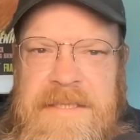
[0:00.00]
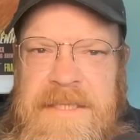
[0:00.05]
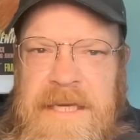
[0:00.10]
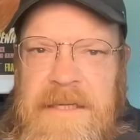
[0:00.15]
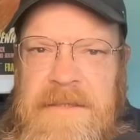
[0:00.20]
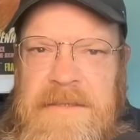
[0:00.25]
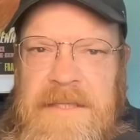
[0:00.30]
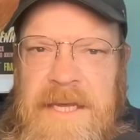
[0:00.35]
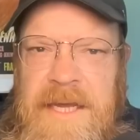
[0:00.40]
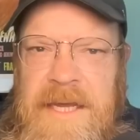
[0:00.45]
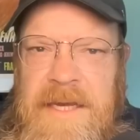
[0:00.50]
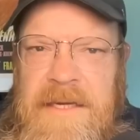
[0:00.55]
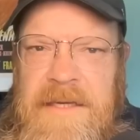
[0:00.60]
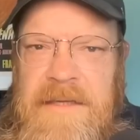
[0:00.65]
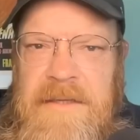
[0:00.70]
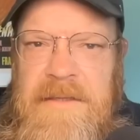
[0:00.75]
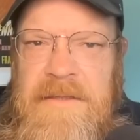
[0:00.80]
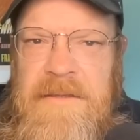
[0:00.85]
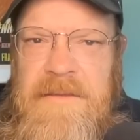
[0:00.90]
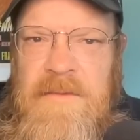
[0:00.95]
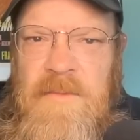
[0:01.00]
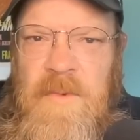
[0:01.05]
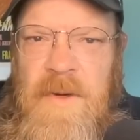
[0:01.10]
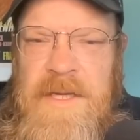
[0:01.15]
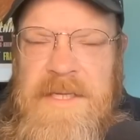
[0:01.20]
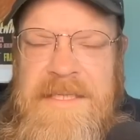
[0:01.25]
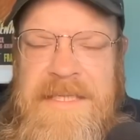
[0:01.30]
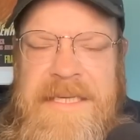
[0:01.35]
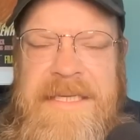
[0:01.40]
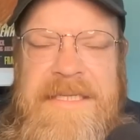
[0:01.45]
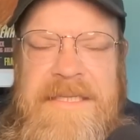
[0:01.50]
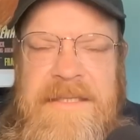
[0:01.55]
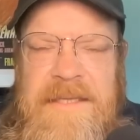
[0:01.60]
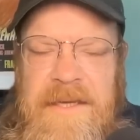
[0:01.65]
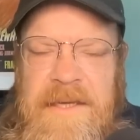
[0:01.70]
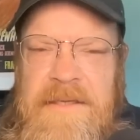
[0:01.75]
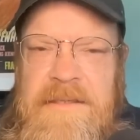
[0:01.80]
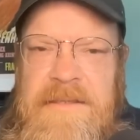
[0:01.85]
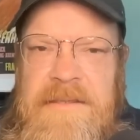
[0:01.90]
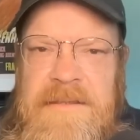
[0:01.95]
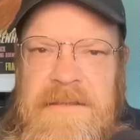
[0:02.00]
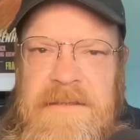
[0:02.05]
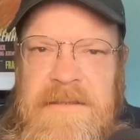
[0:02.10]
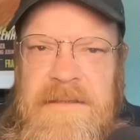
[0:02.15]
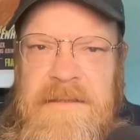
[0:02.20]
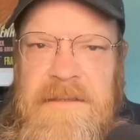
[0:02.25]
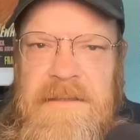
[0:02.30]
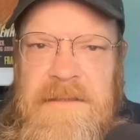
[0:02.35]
it sounds like Juan's instincts